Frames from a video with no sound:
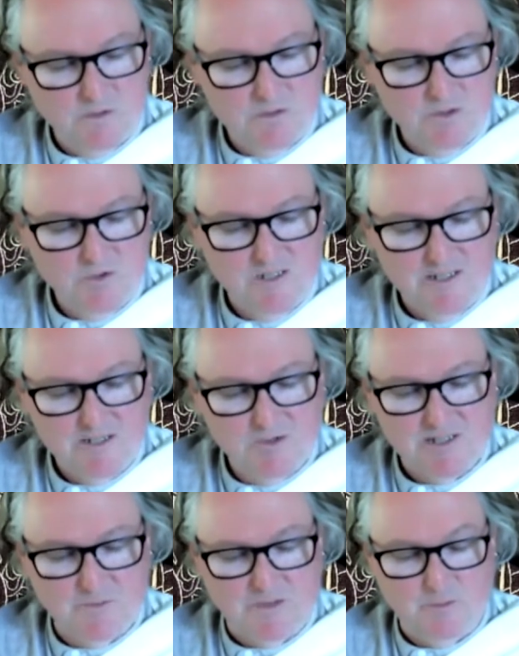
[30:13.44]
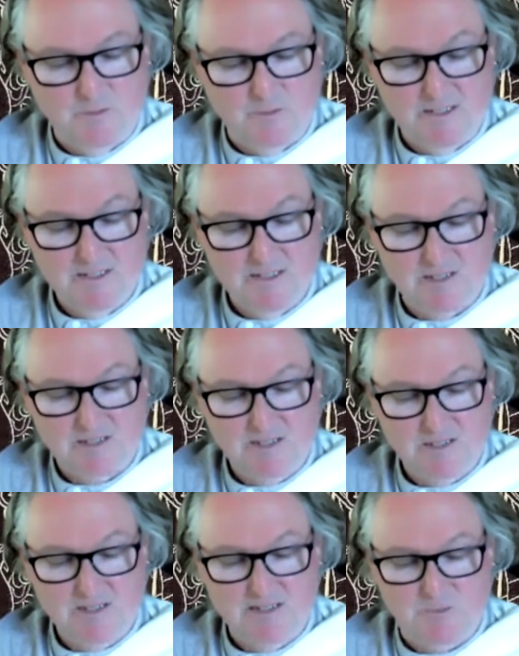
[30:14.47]
Dzogchen is not something that beginners
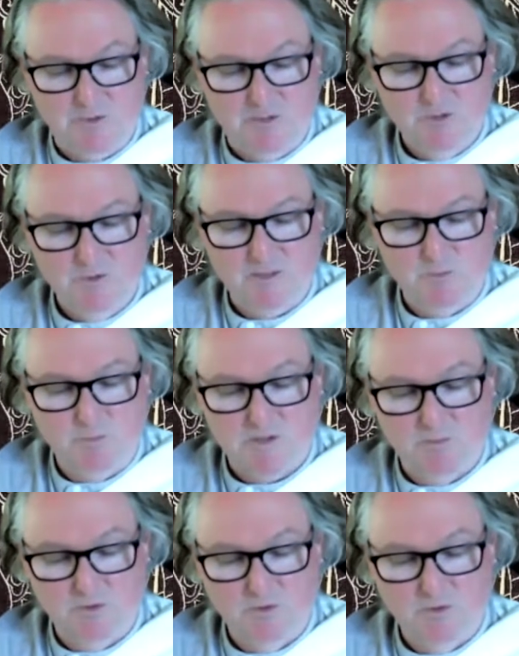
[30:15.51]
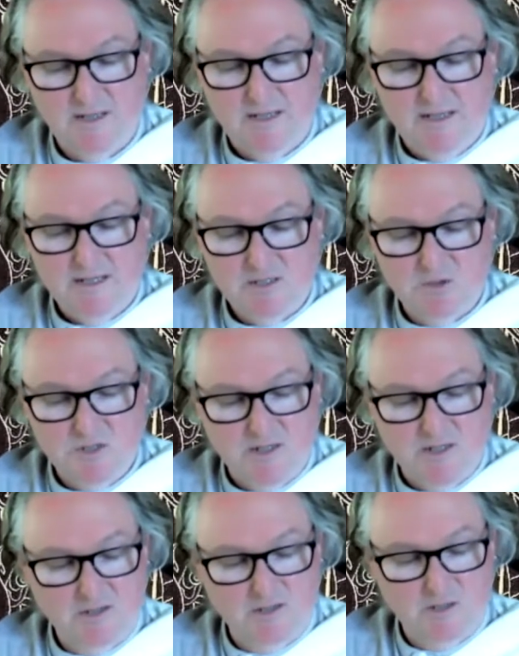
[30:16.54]
just step into. It's impossible. Dzogchen
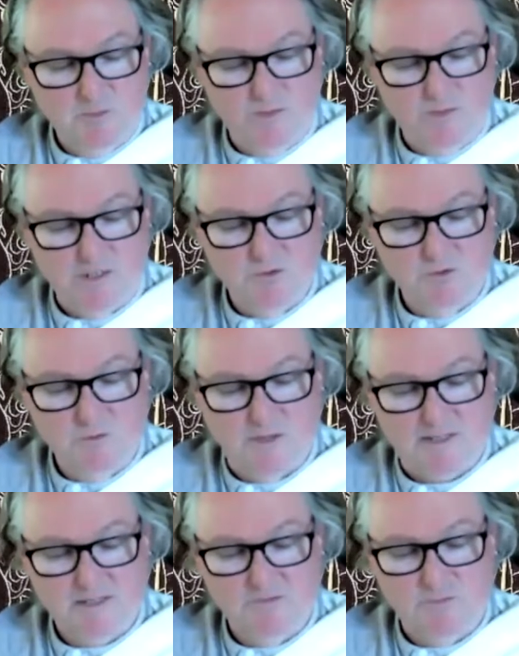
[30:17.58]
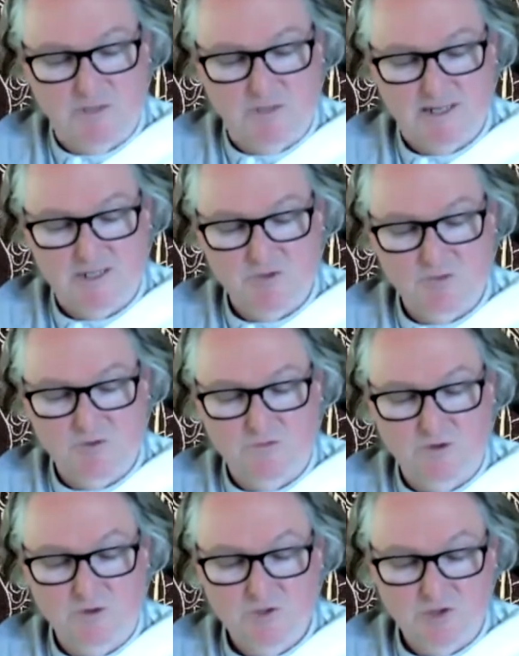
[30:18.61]
can only be reached through the practice of meditation or
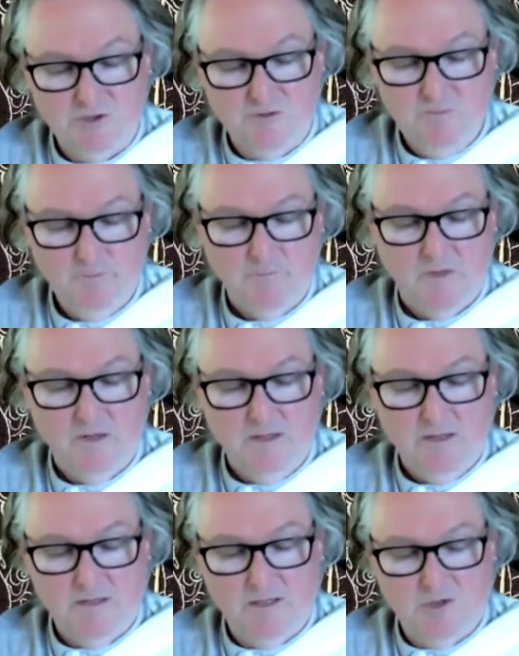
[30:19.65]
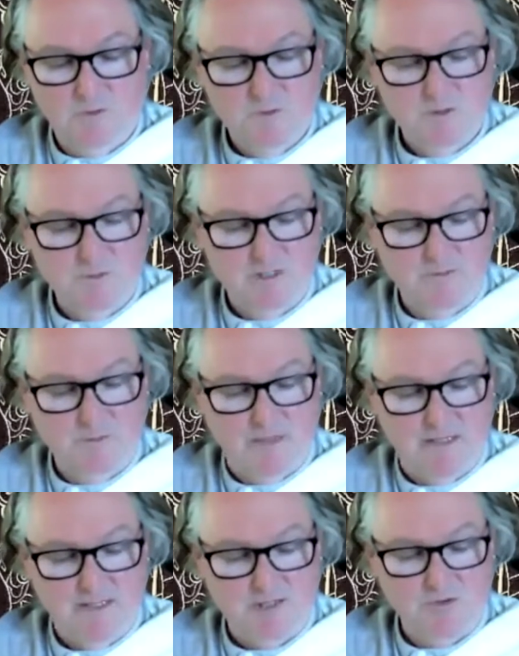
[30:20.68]
devotion. The accomplishments of the
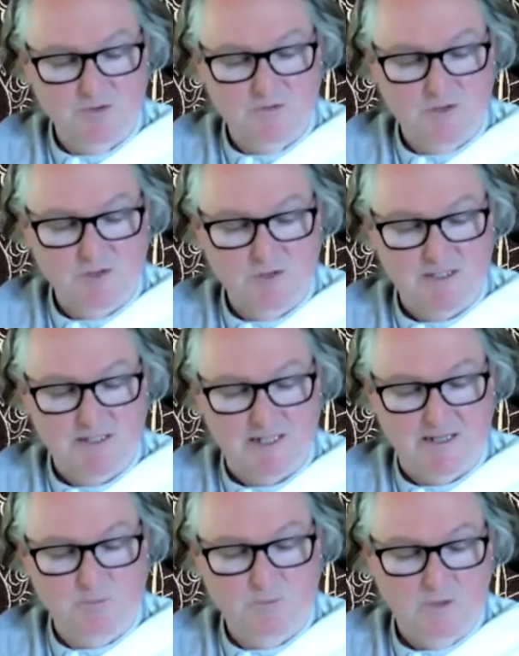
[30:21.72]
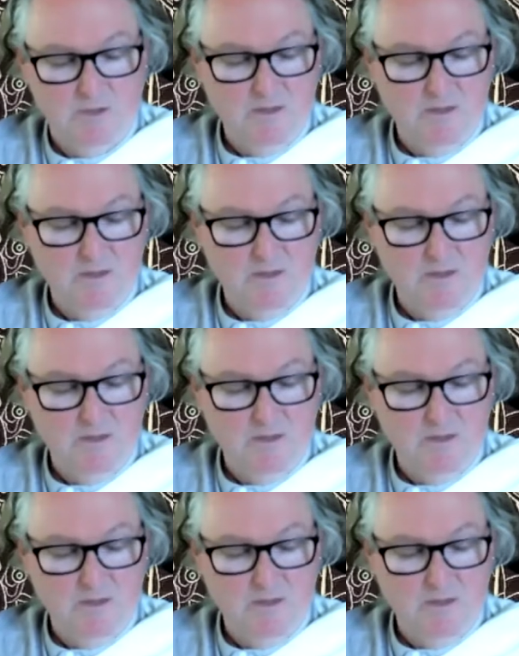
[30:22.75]
meditation or devotion stream